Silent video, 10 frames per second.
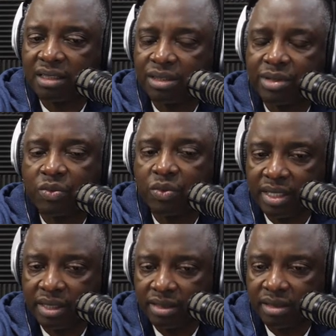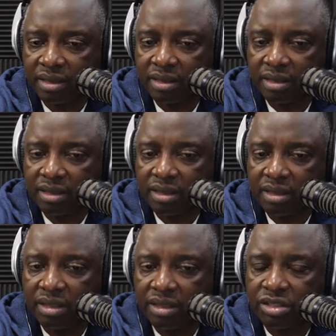3 weeks.
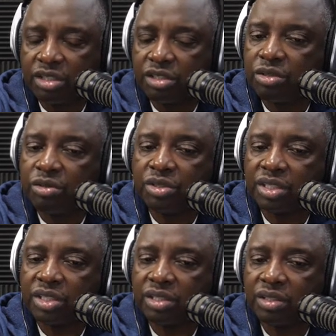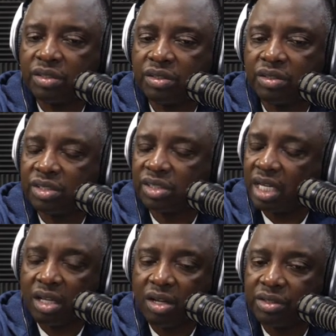Should you just
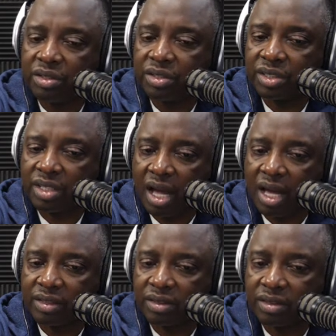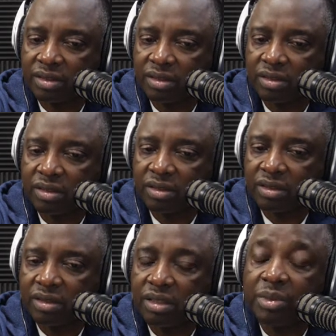sell all your stocks?
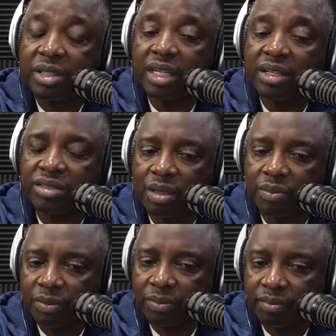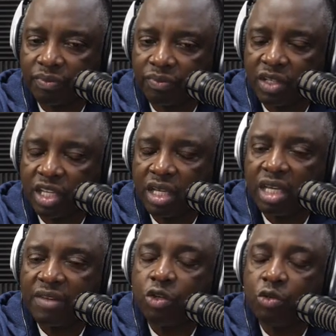Let me tell you something.
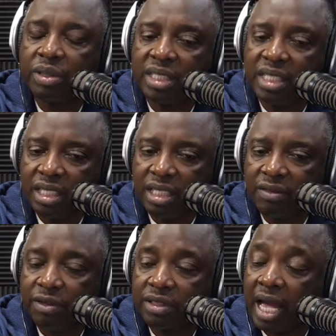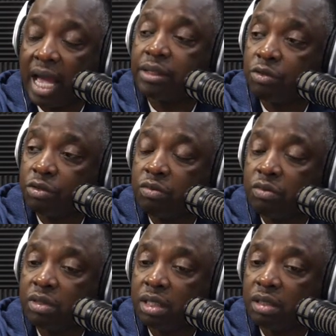If you believe, which I do,
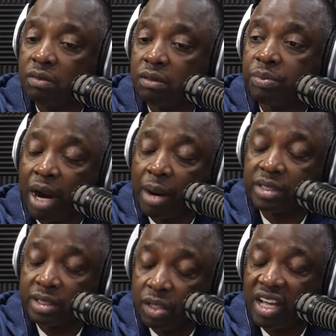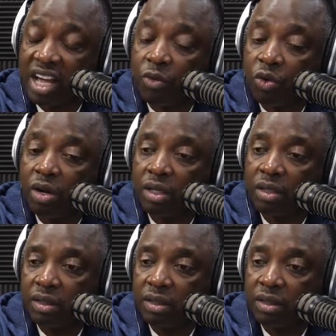we probably still have more